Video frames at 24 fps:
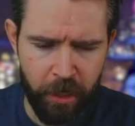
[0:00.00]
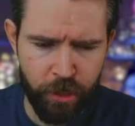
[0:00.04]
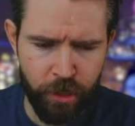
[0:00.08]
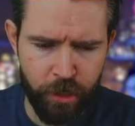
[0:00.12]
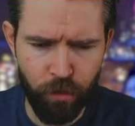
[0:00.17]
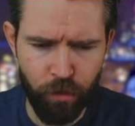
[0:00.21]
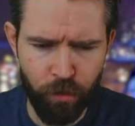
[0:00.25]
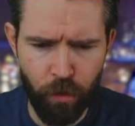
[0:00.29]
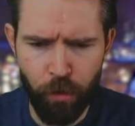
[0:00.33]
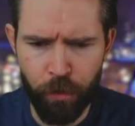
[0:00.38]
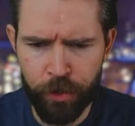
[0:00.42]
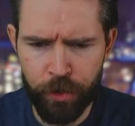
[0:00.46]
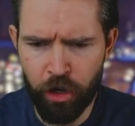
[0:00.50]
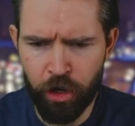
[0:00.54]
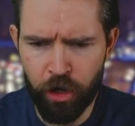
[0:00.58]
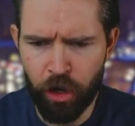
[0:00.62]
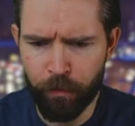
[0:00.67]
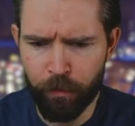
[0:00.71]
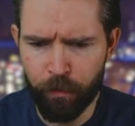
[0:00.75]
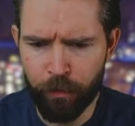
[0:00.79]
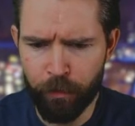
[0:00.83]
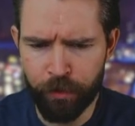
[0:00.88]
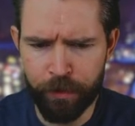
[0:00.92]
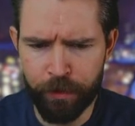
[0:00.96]
So what we'd
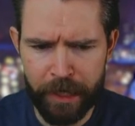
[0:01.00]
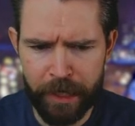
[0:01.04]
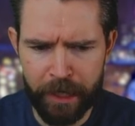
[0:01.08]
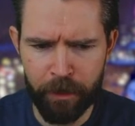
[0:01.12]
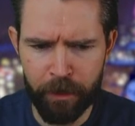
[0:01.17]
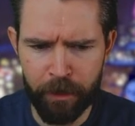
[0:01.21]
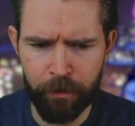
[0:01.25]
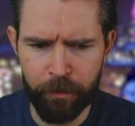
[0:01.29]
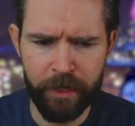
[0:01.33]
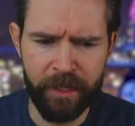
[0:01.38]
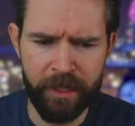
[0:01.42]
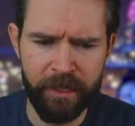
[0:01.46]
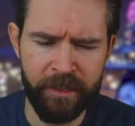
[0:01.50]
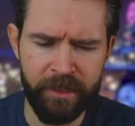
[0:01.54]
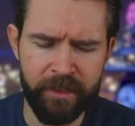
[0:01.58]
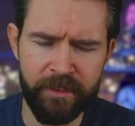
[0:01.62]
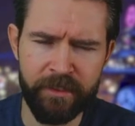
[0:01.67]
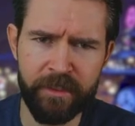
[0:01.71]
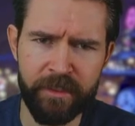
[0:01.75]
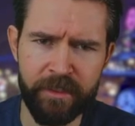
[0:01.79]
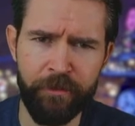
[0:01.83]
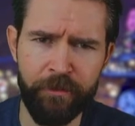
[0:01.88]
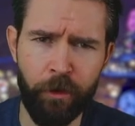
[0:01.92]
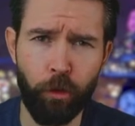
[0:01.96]
normally do now
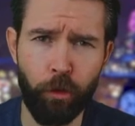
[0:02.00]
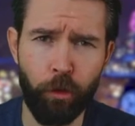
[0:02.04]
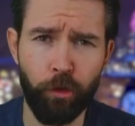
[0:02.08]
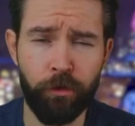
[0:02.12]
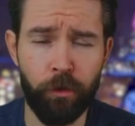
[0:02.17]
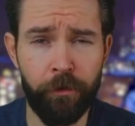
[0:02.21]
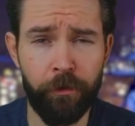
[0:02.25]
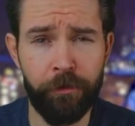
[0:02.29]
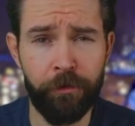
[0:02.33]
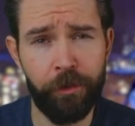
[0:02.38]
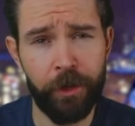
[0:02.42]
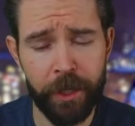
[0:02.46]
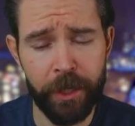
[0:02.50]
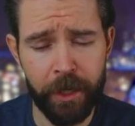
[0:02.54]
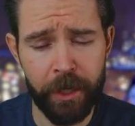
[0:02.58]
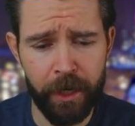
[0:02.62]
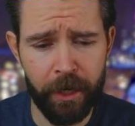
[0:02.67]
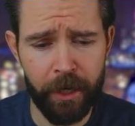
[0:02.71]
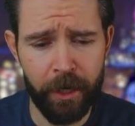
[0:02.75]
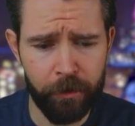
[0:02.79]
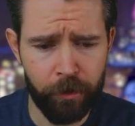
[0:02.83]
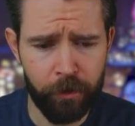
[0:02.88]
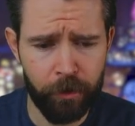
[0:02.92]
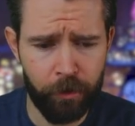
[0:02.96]
is, if I was going for a
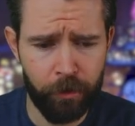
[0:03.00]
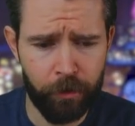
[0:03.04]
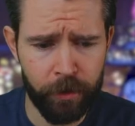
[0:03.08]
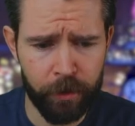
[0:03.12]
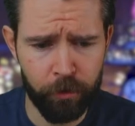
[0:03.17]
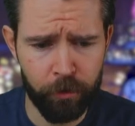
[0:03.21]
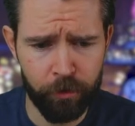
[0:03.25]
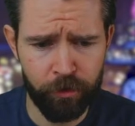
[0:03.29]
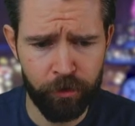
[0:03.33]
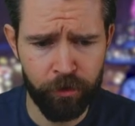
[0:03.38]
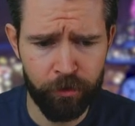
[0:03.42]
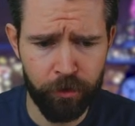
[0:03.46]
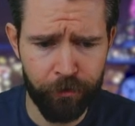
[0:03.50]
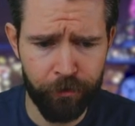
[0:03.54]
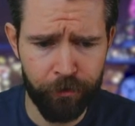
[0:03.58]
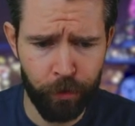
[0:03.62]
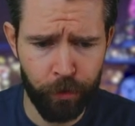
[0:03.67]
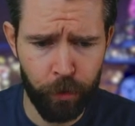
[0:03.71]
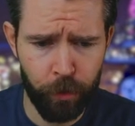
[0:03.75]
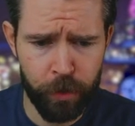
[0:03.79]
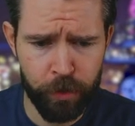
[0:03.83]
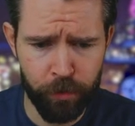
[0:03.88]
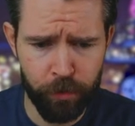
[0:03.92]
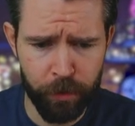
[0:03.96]
car code, I would just go
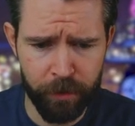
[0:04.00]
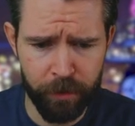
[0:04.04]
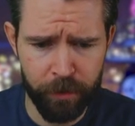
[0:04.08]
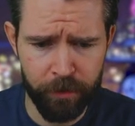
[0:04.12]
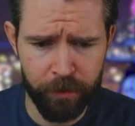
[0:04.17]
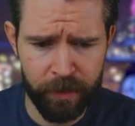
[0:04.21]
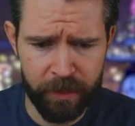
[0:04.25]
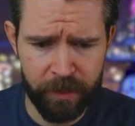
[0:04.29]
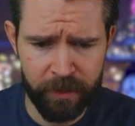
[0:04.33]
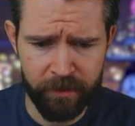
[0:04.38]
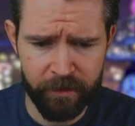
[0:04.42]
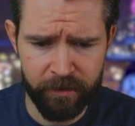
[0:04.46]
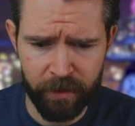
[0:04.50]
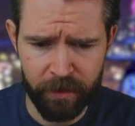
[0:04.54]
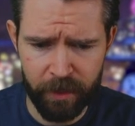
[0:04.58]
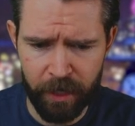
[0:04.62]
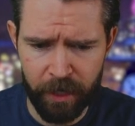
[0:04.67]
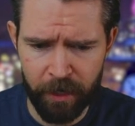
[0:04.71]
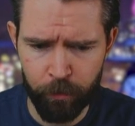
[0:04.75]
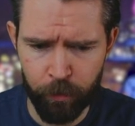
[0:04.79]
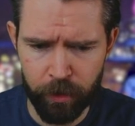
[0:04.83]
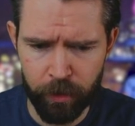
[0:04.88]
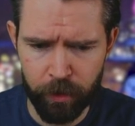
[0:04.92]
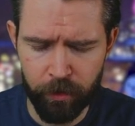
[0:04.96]
through each one of these,
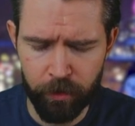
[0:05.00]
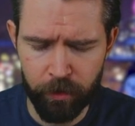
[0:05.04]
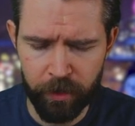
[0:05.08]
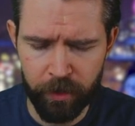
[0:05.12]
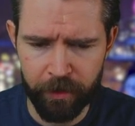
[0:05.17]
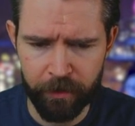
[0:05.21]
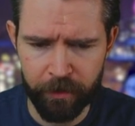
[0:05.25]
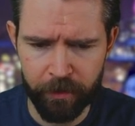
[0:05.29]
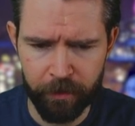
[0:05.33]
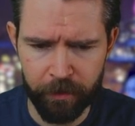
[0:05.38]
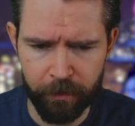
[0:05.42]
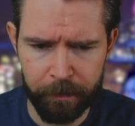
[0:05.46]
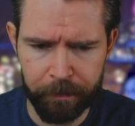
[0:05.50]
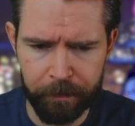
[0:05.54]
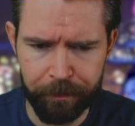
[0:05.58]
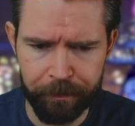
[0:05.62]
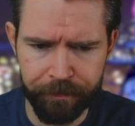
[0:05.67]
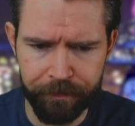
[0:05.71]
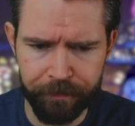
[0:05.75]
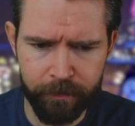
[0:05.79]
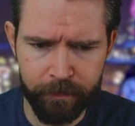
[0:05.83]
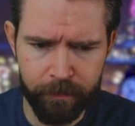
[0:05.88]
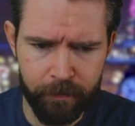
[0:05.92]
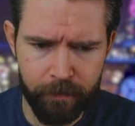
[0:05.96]
and we're looking
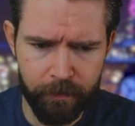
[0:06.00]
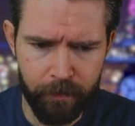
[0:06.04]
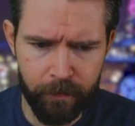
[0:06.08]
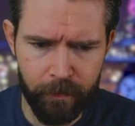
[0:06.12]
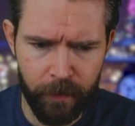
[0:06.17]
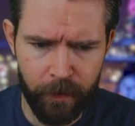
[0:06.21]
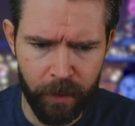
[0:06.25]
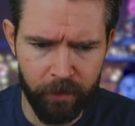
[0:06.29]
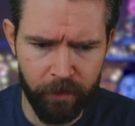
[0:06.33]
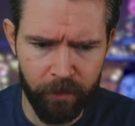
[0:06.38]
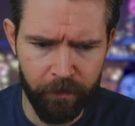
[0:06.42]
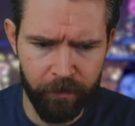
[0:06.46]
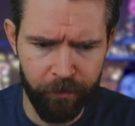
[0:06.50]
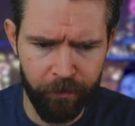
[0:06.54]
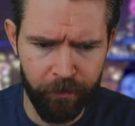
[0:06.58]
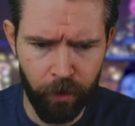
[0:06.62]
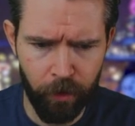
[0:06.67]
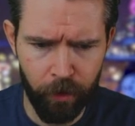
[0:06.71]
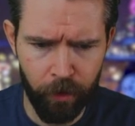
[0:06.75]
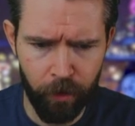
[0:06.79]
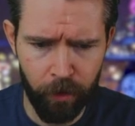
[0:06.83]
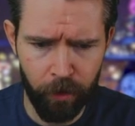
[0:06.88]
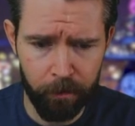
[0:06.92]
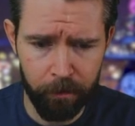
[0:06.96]

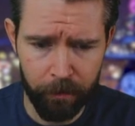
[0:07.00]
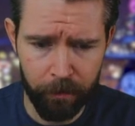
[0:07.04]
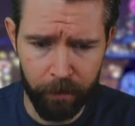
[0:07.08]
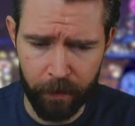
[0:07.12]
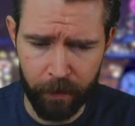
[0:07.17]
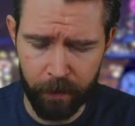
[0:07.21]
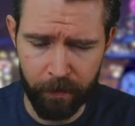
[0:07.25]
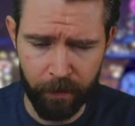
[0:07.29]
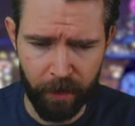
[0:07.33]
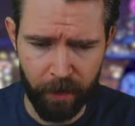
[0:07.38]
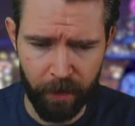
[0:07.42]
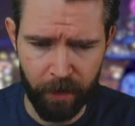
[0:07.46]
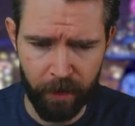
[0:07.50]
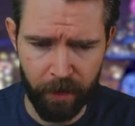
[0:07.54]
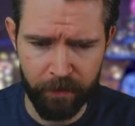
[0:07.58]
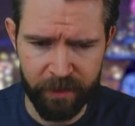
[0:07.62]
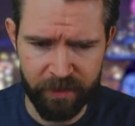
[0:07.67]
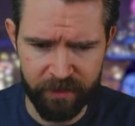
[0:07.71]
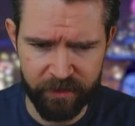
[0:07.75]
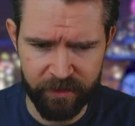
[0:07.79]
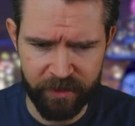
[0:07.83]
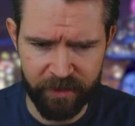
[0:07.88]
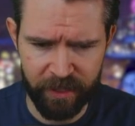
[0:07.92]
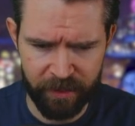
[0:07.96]
for
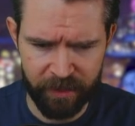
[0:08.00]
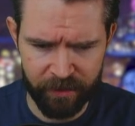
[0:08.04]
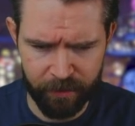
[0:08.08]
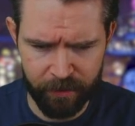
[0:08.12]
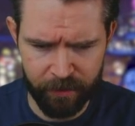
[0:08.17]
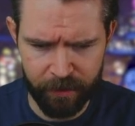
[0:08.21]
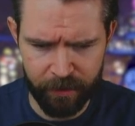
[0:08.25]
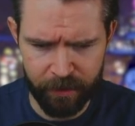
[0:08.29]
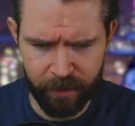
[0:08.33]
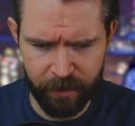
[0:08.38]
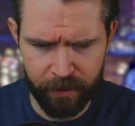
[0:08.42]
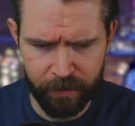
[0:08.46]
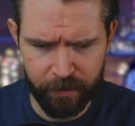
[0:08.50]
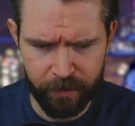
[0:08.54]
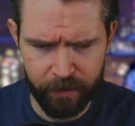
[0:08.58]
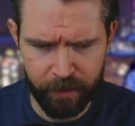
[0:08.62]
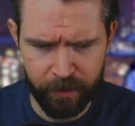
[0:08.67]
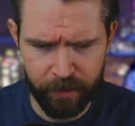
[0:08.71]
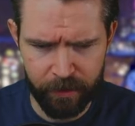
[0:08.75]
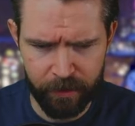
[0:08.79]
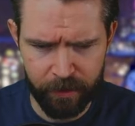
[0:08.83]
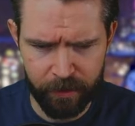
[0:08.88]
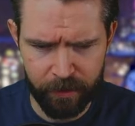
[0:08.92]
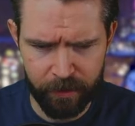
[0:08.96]
this exact thing, I
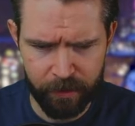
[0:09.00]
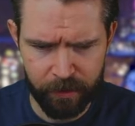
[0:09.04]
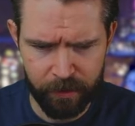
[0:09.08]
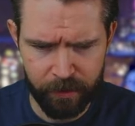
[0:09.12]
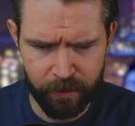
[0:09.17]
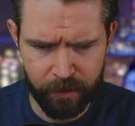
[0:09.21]
think.